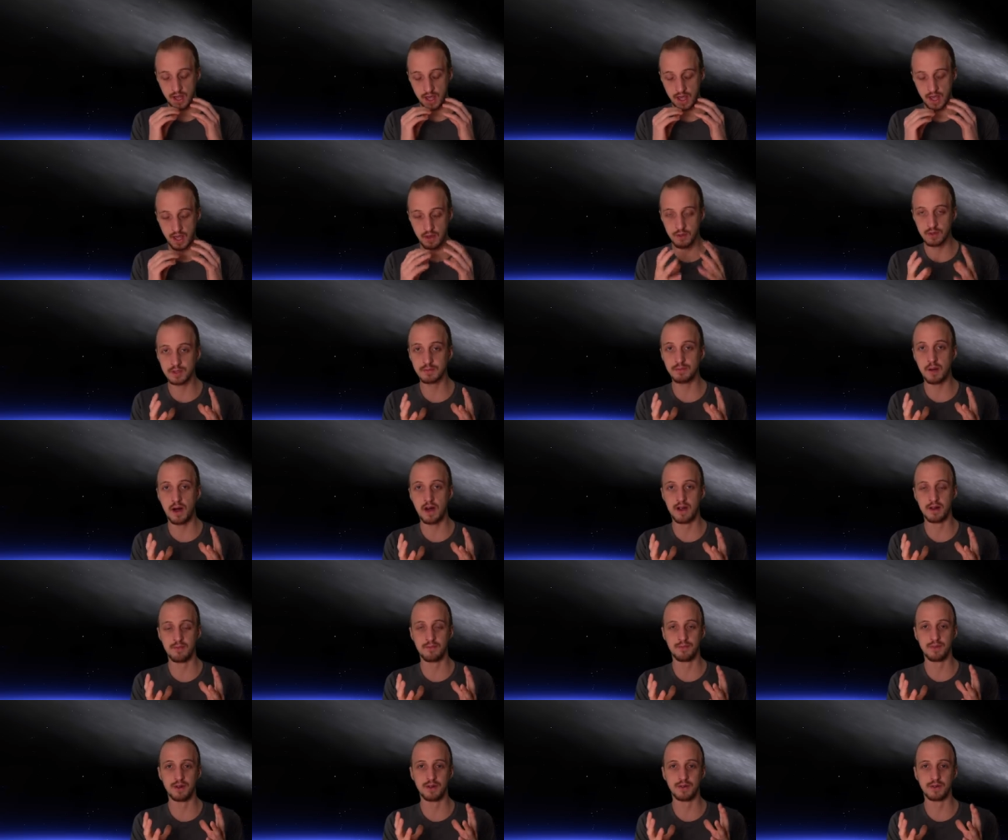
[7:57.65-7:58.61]
it was
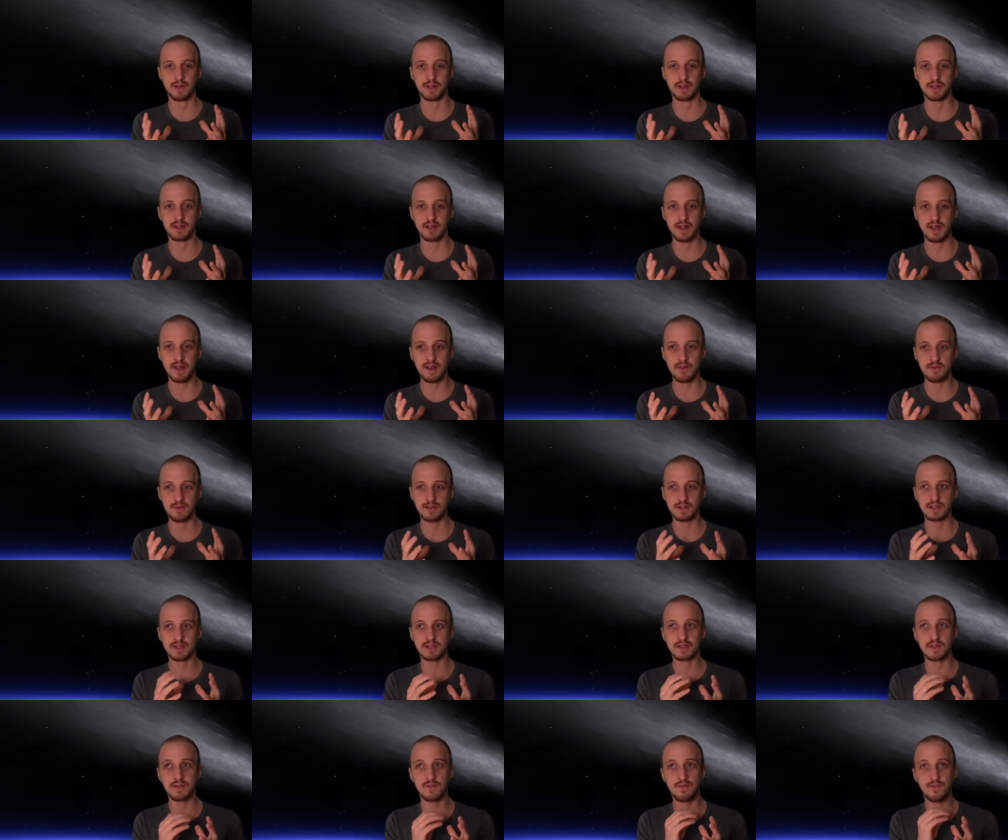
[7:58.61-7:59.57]
mind-blowing. It
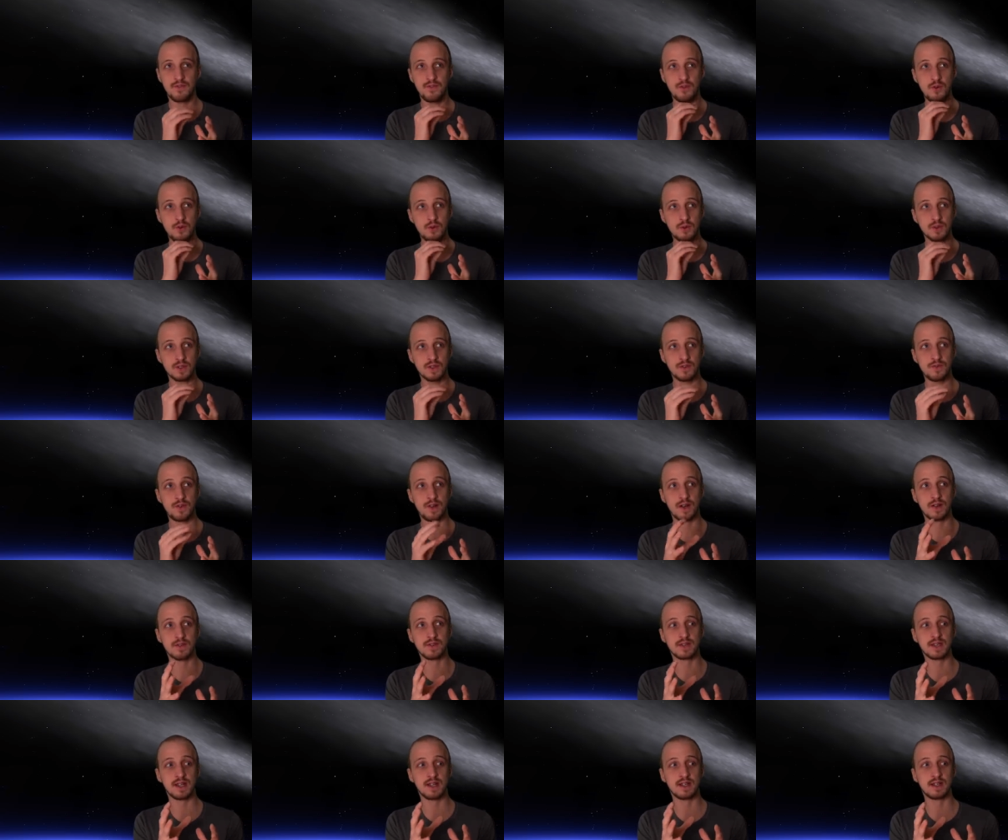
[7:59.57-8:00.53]
was 4 to
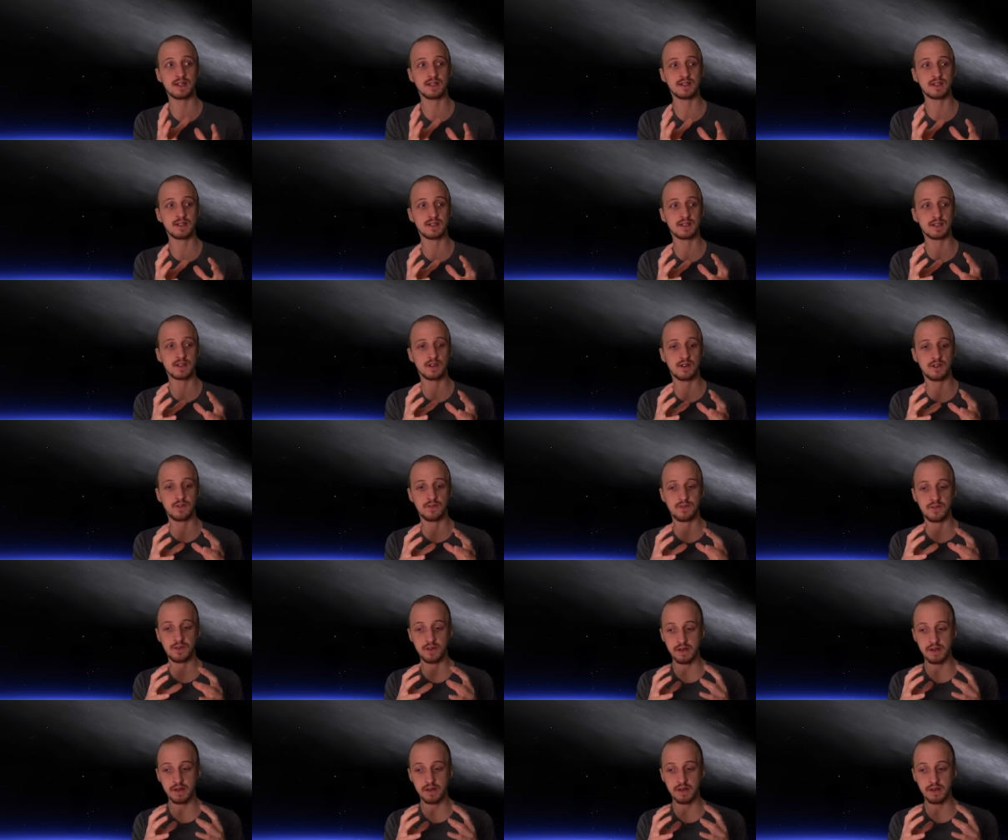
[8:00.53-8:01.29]
5 seconds of